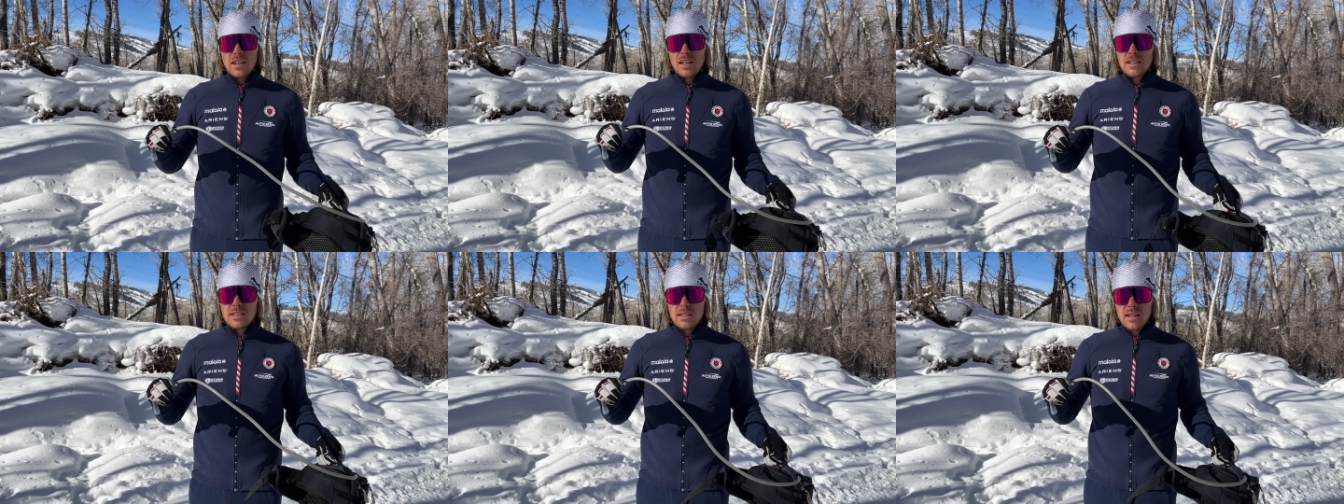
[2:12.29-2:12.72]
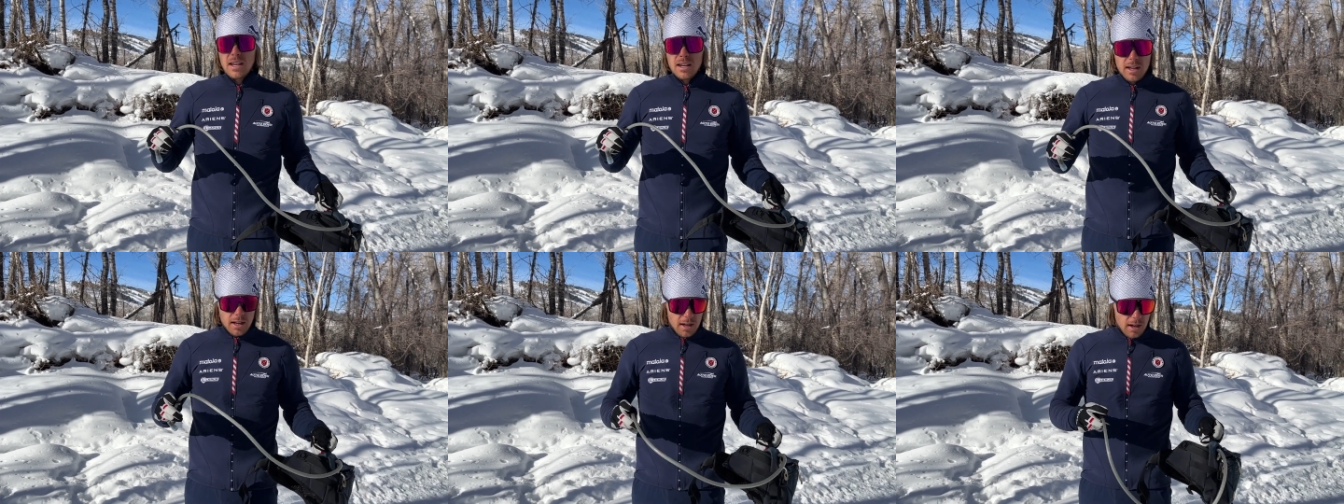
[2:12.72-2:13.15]

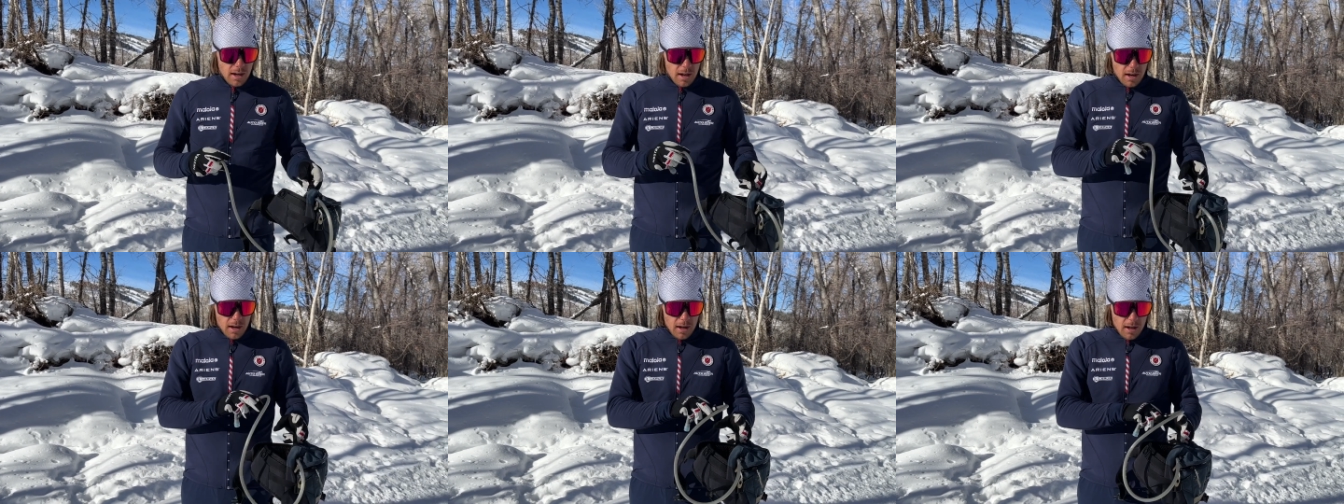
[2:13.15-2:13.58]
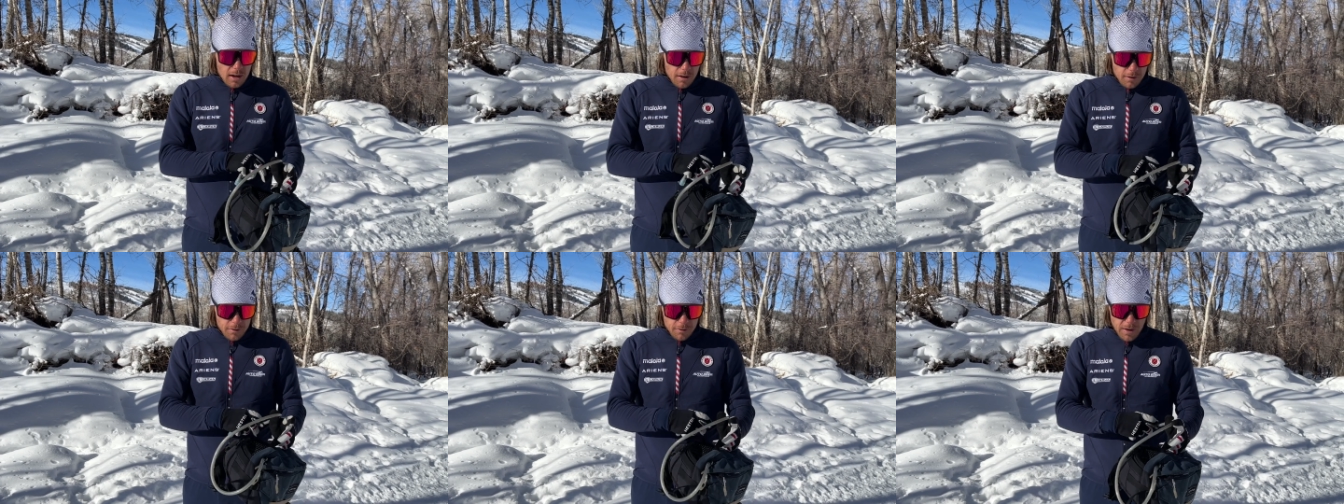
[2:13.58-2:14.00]
insulated
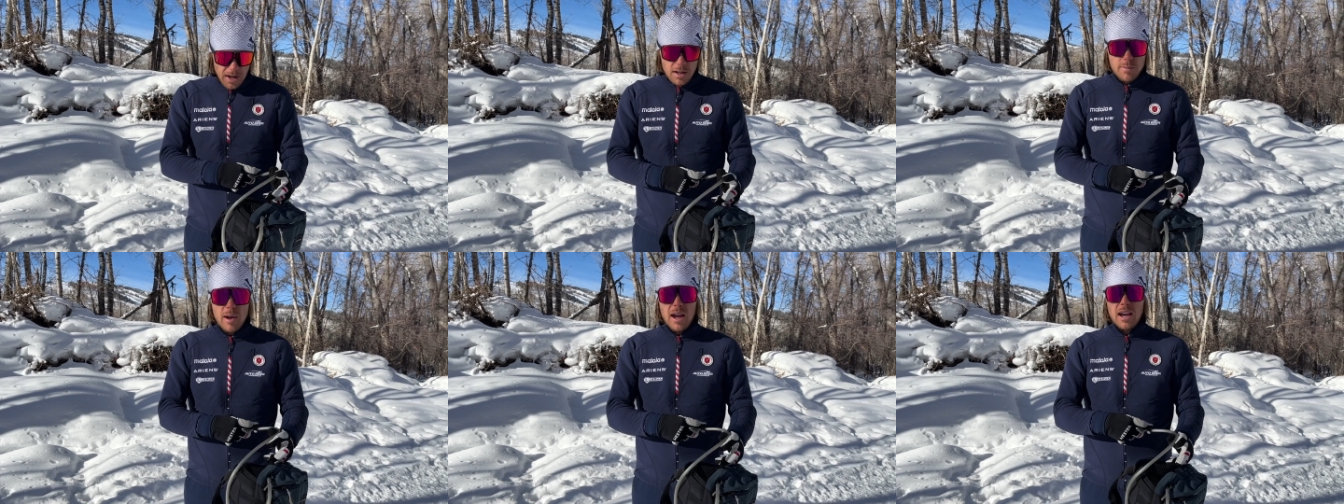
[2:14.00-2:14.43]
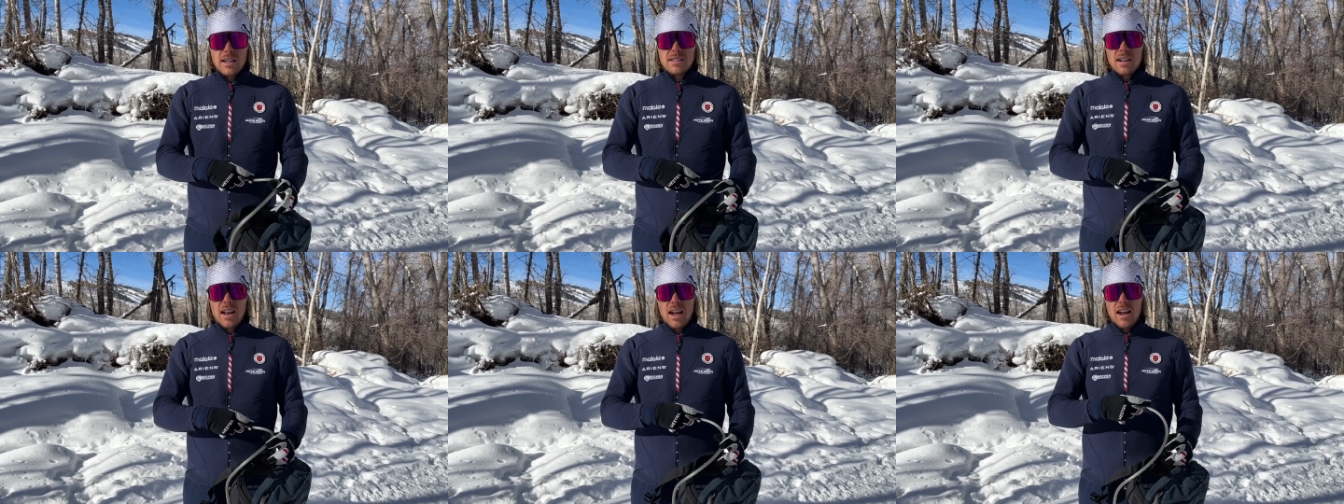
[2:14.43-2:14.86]
fanny packs
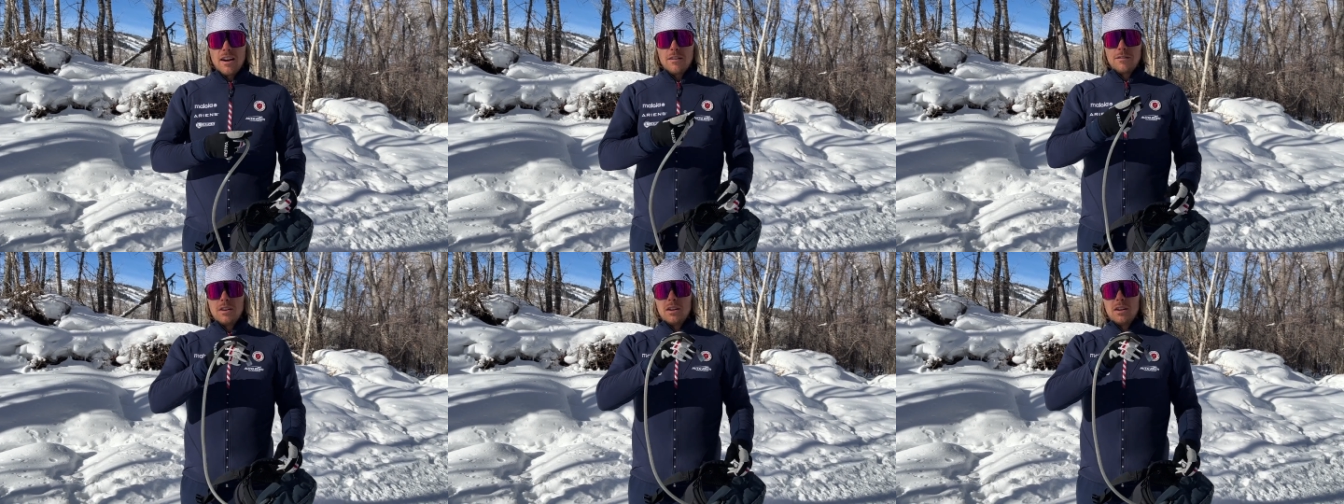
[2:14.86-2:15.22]
that have